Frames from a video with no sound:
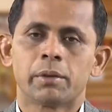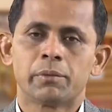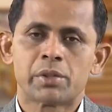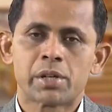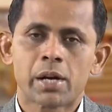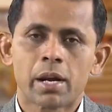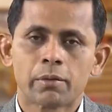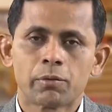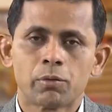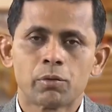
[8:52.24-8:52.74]

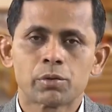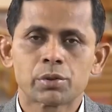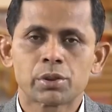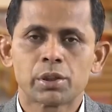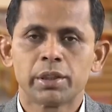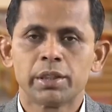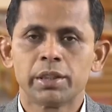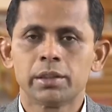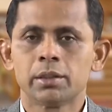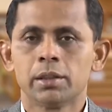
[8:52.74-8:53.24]
drag force
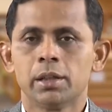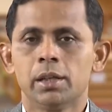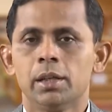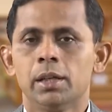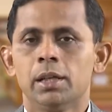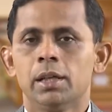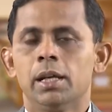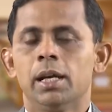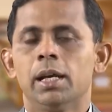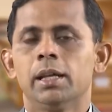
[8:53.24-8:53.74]
on it,
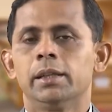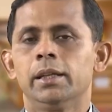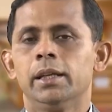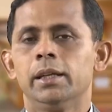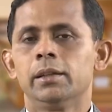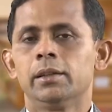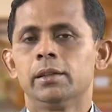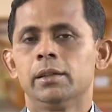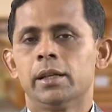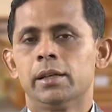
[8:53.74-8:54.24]
and
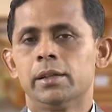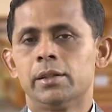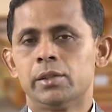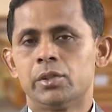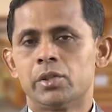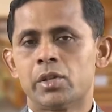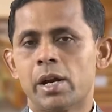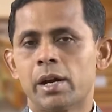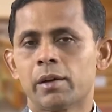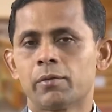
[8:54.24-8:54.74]
then the
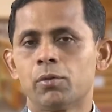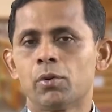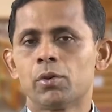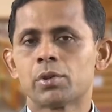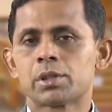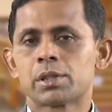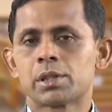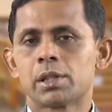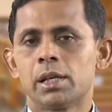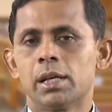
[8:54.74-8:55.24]
drag
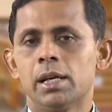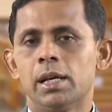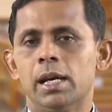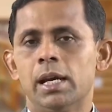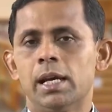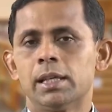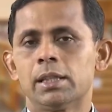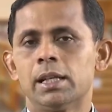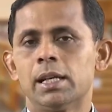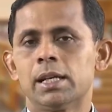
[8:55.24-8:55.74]
force
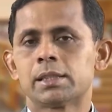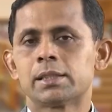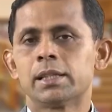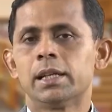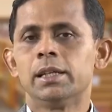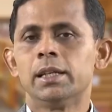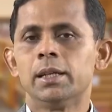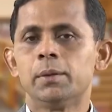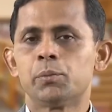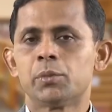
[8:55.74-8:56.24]
as well as the
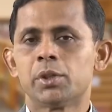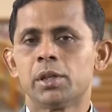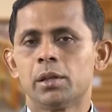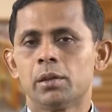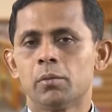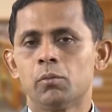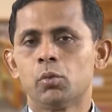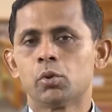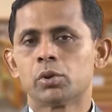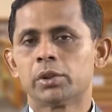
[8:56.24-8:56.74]
lift
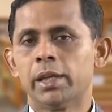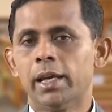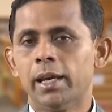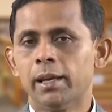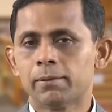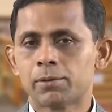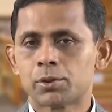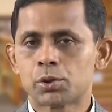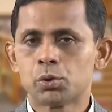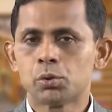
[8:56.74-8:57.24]
both
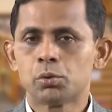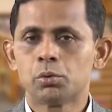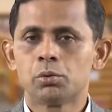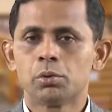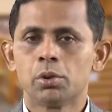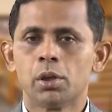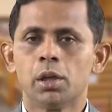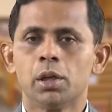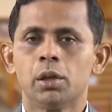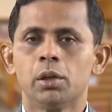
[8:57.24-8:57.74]
helps
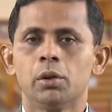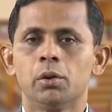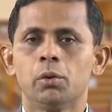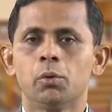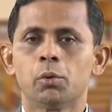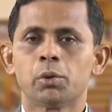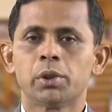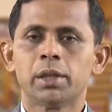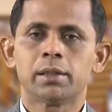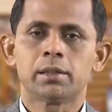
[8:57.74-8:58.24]
to
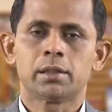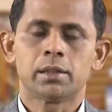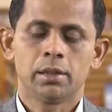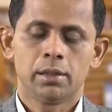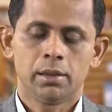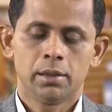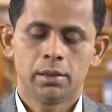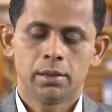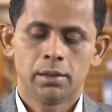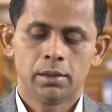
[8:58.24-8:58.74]
rotate
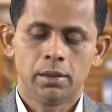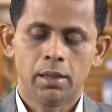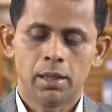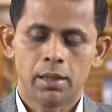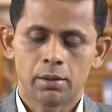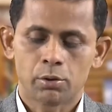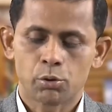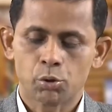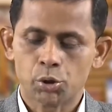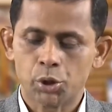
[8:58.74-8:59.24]

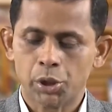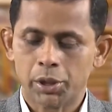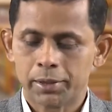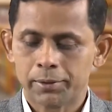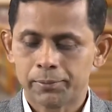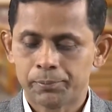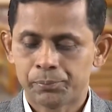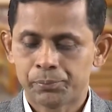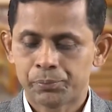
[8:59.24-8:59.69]
the rotor,